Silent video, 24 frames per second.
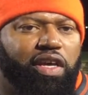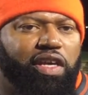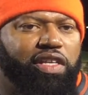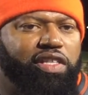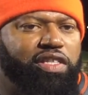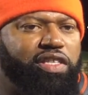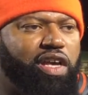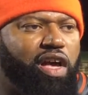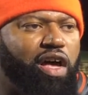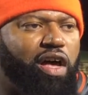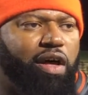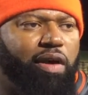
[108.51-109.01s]

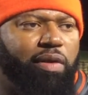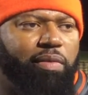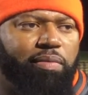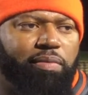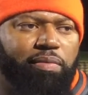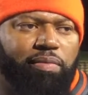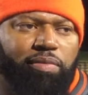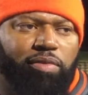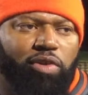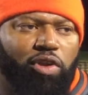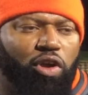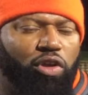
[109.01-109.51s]
is
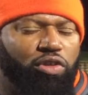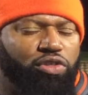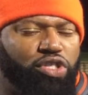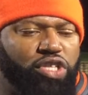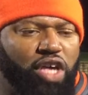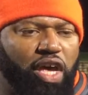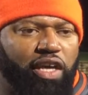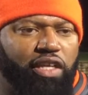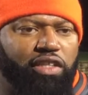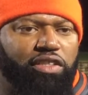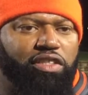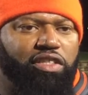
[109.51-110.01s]

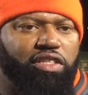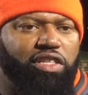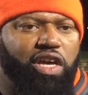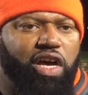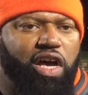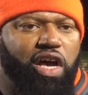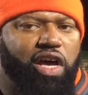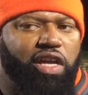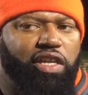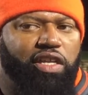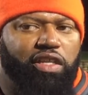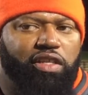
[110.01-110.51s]
second to
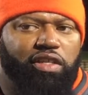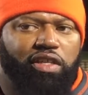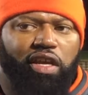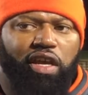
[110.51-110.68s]
none.